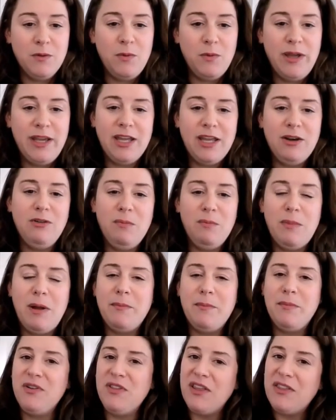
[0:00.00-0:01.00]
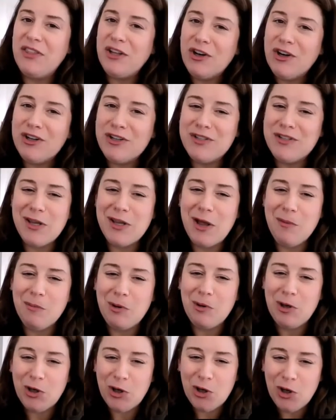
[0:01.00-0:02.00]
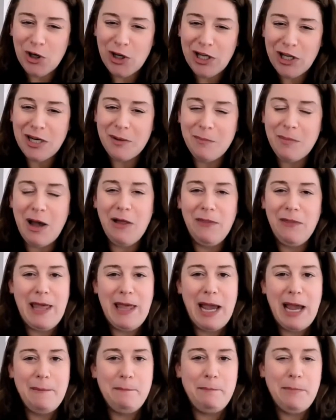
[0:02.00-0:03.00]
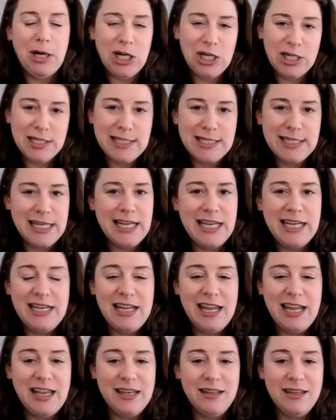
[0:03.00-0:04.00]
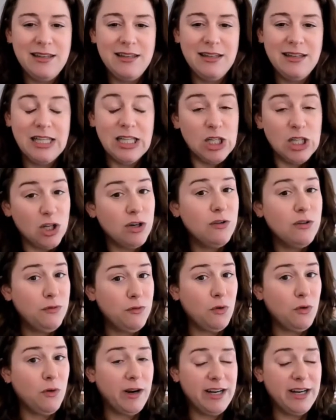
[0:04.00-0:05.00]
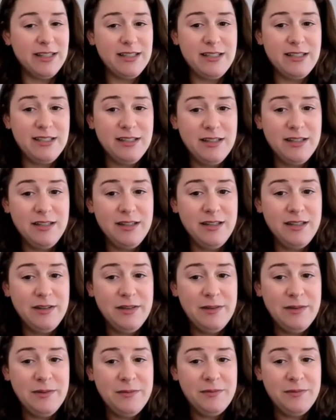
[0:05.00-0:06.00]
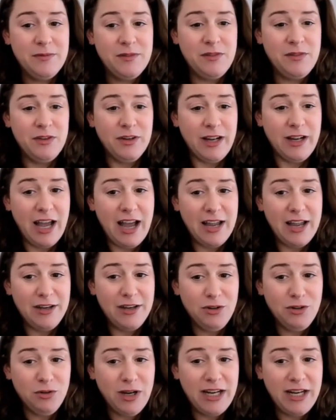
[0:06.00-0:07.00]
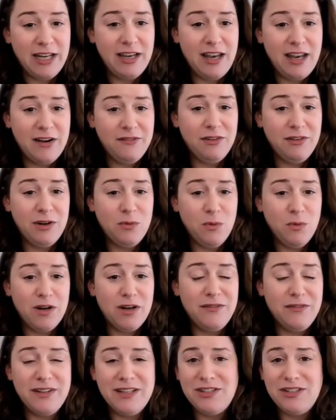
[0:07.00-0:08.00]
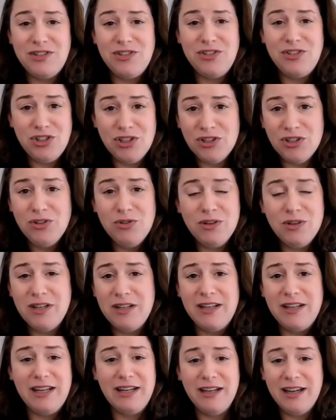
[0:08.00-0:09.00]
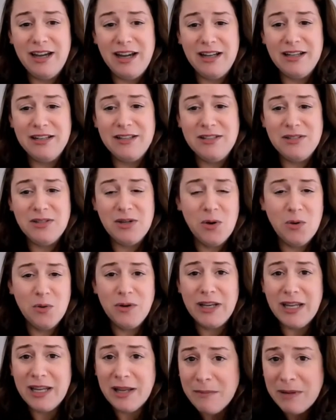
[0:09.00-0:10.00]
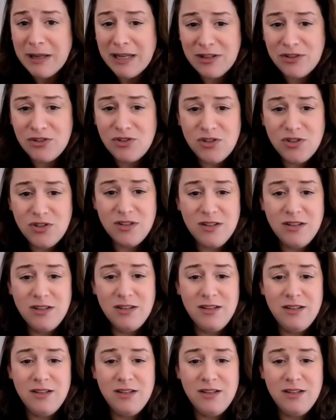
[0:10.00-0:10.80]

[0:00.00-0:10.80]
we can remember that there is some good about that person and look for it. For God created every one of his children in God's own image,